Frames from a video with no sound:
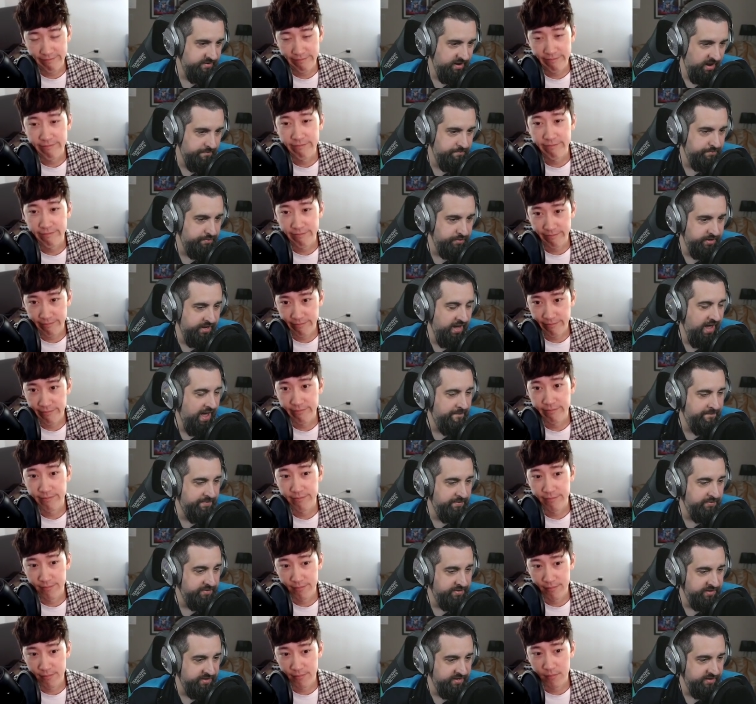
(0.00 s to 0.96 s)
Speaker 1: I'm pretty happy
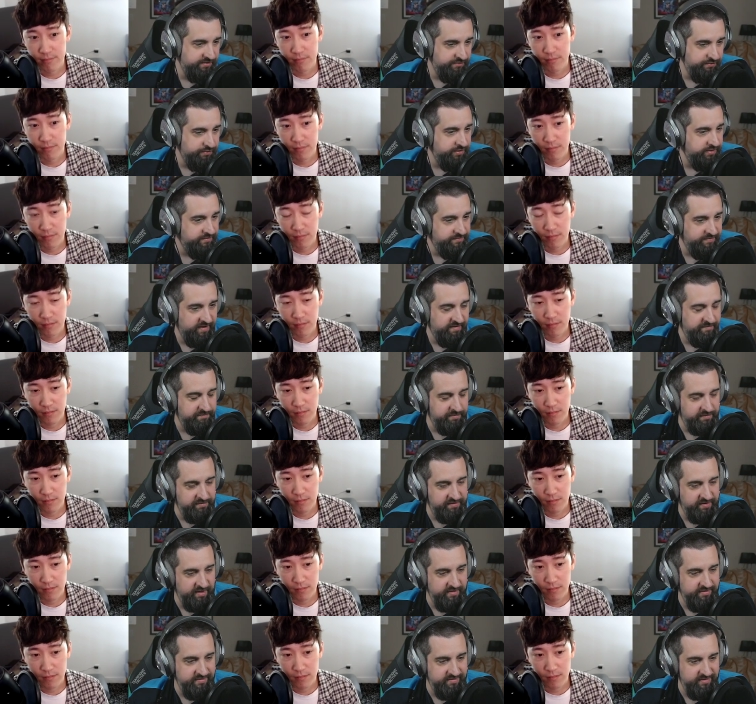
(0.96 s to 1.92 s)
with it at
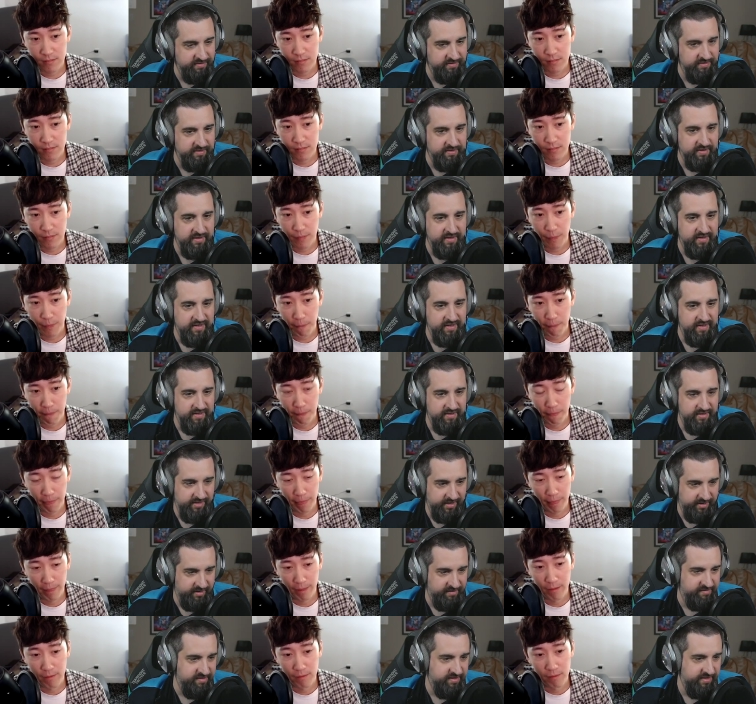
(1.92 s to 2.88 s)
25%. And
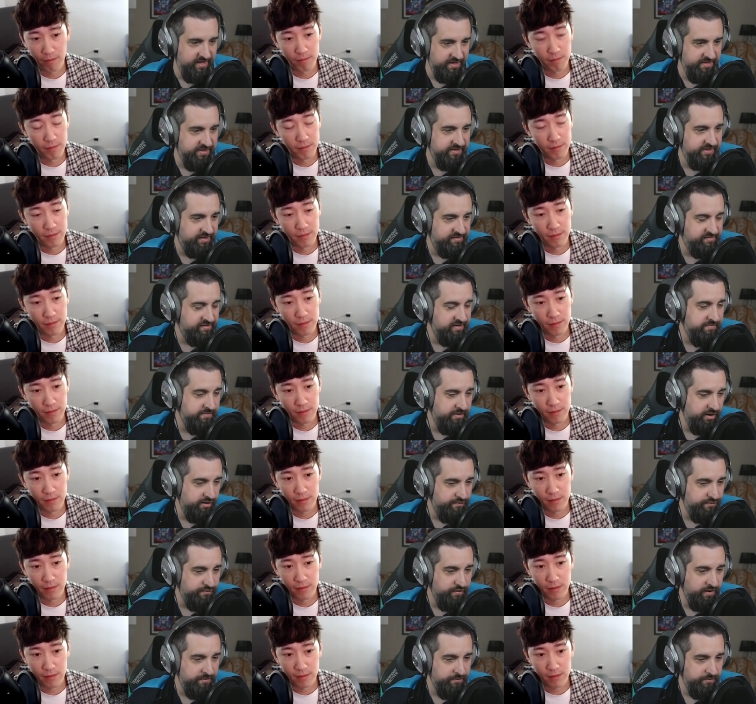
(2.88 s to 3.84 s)
like I said, I think that's going to be our
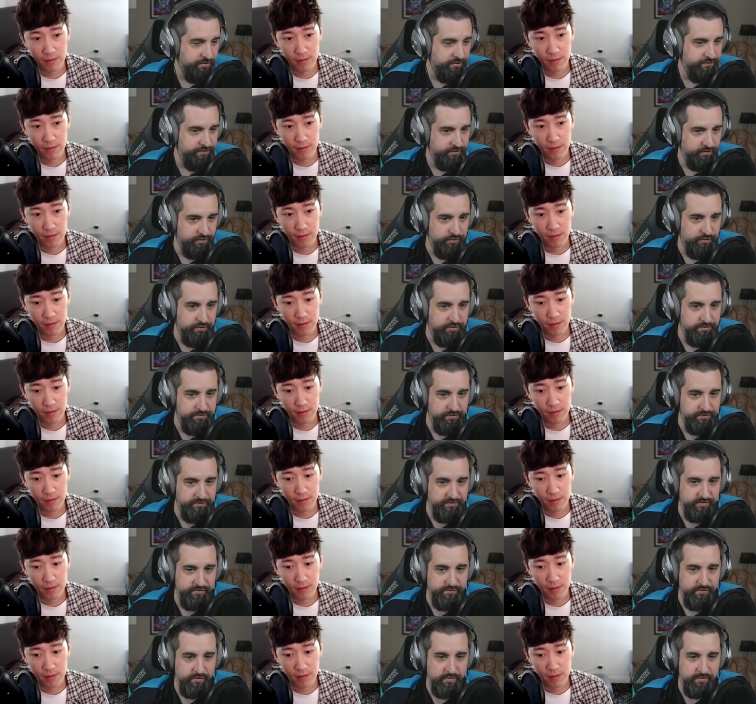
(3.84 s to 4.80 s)
framework for gold
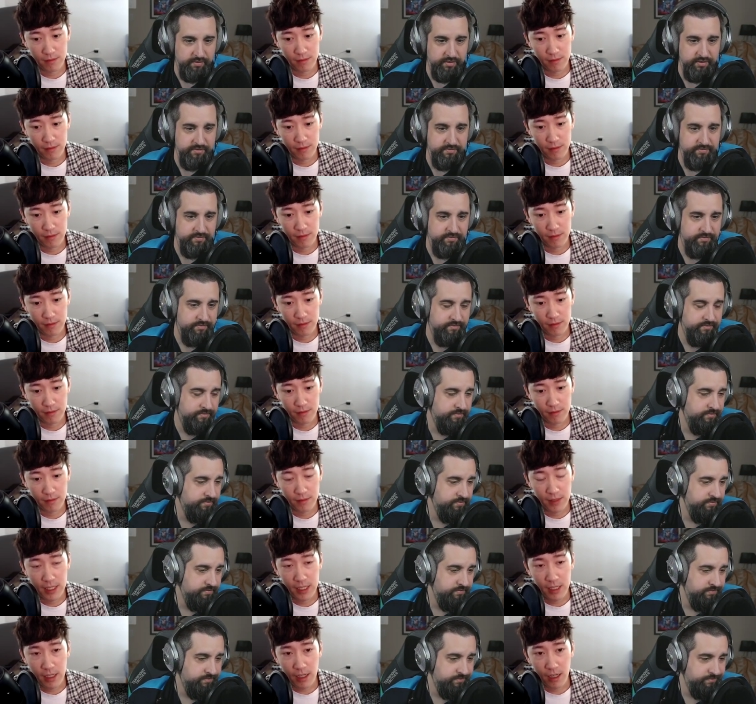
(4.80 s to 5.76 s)
moving forward.
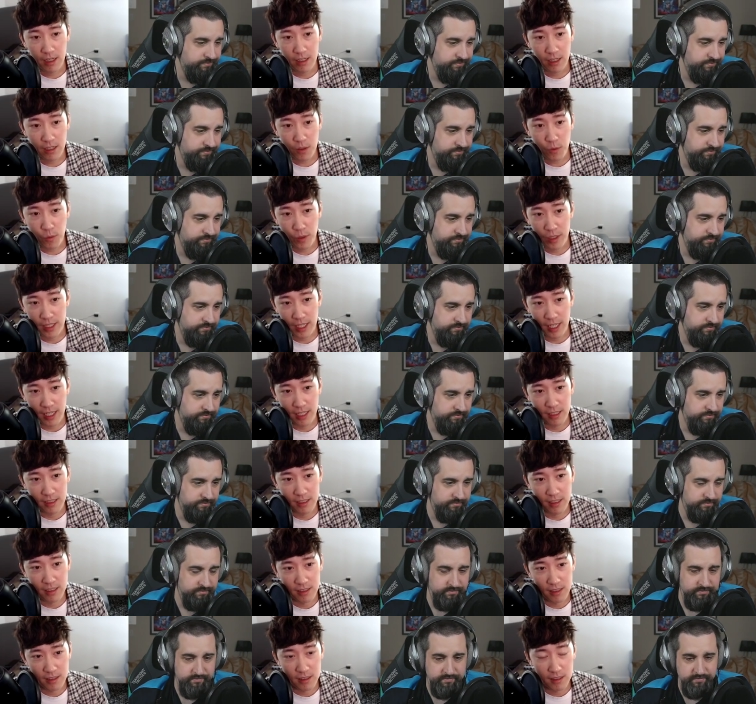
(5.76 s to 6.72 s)
Speaker 2: Another one
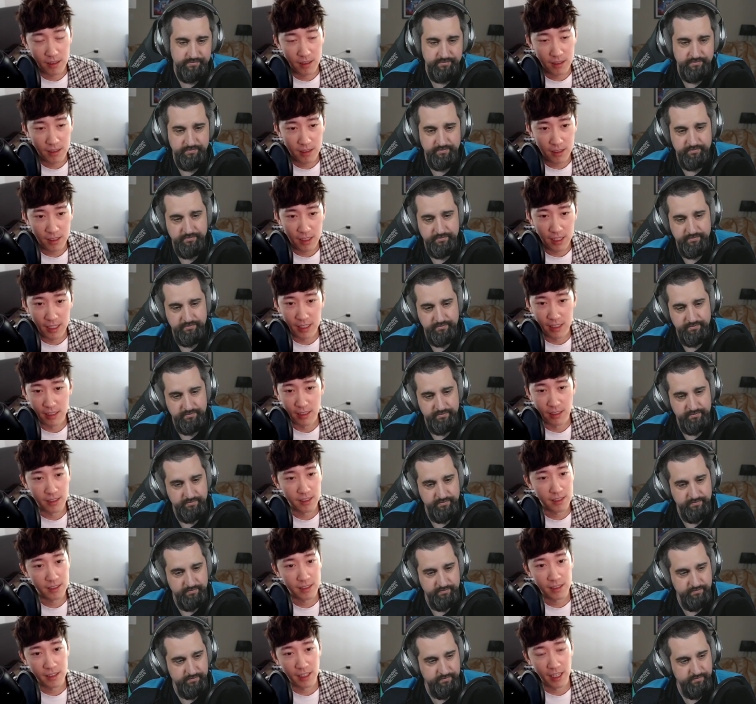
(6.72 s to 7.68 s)
that
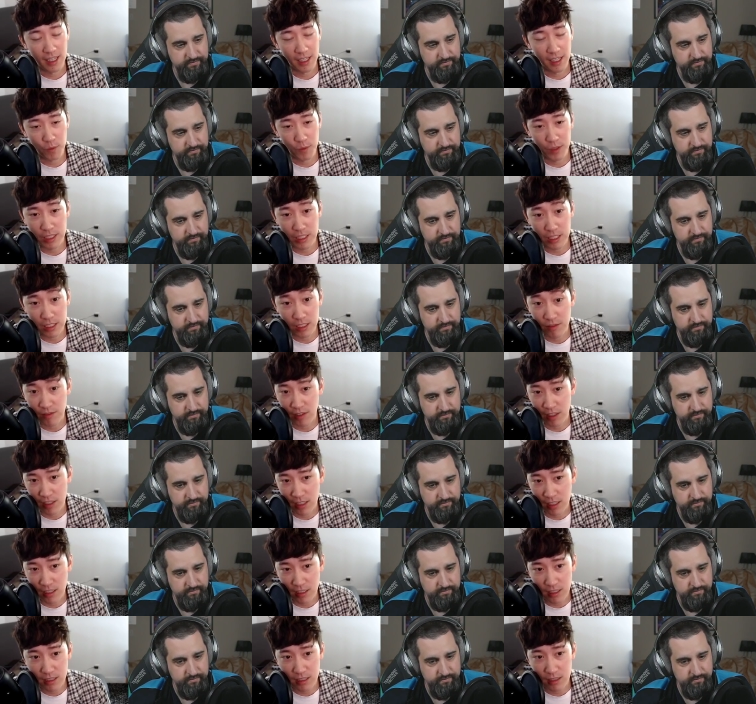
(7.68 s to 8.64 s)
it's like we should have
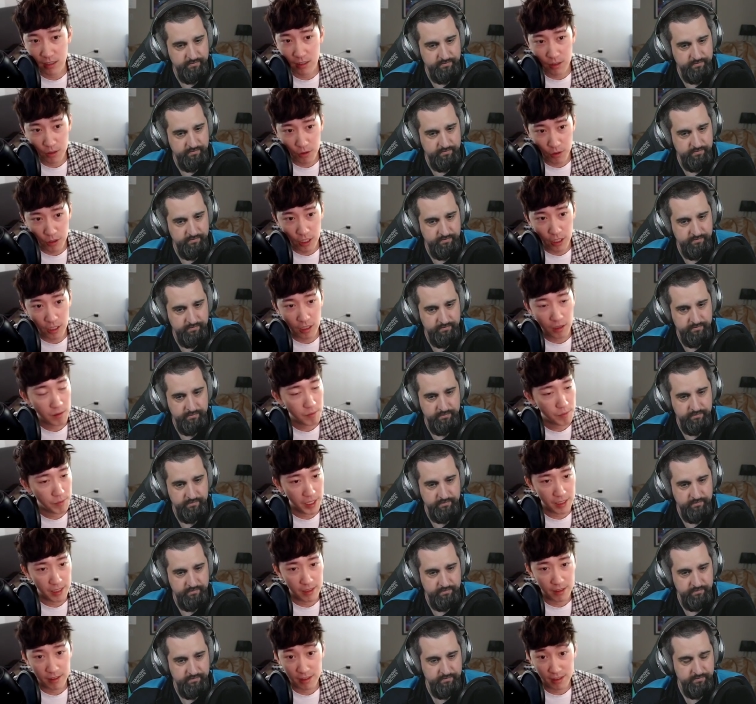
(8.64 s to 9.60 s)
done this sooner
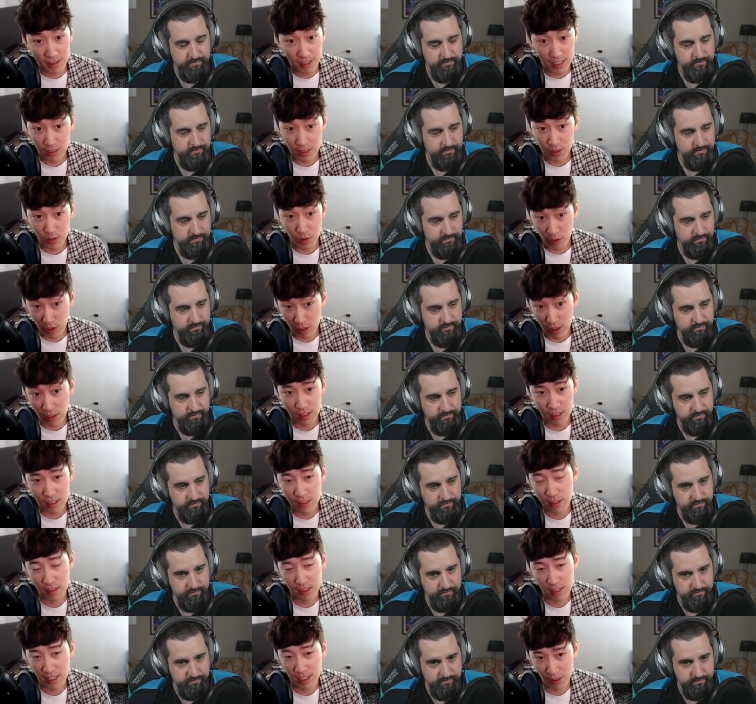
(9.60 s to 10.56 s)
but this is a
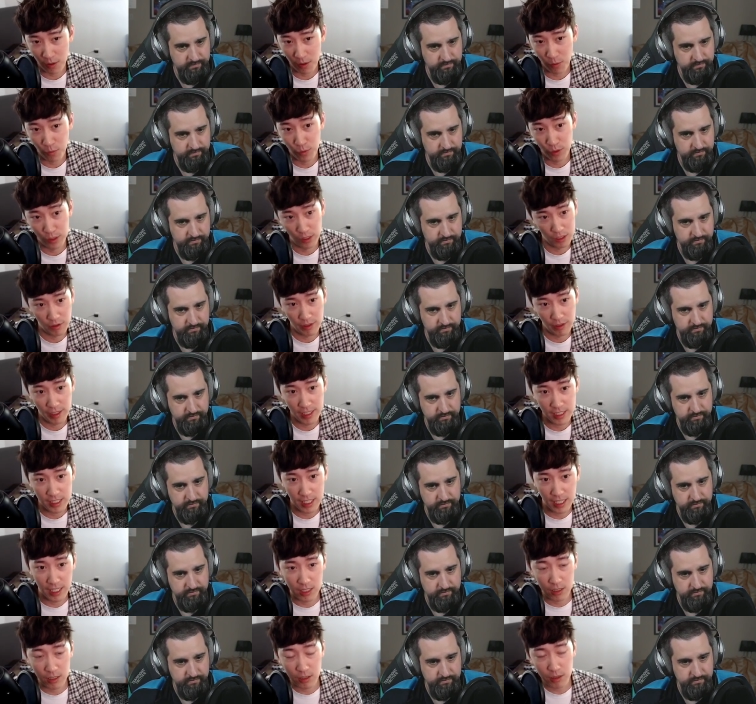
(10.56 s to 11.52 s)
this is like a really great
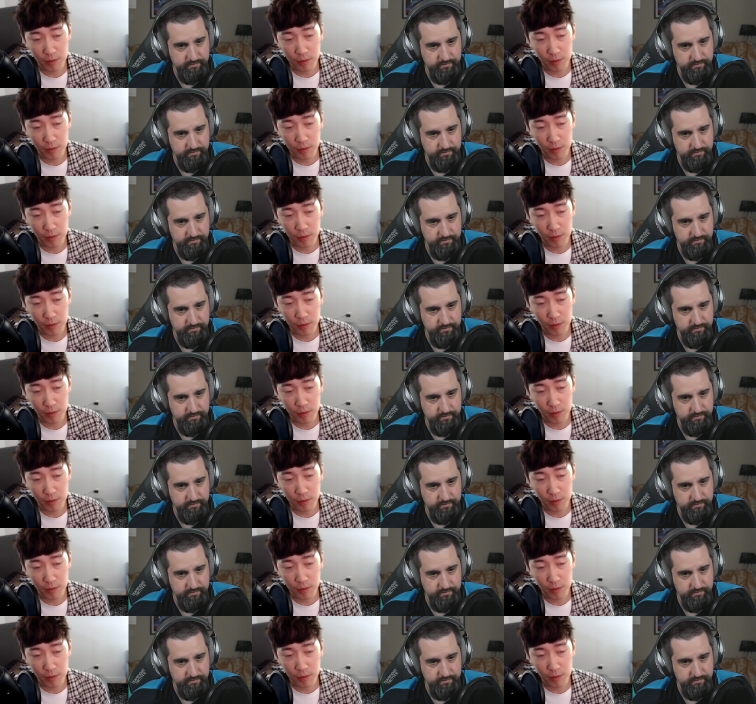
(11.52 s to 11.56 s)
change it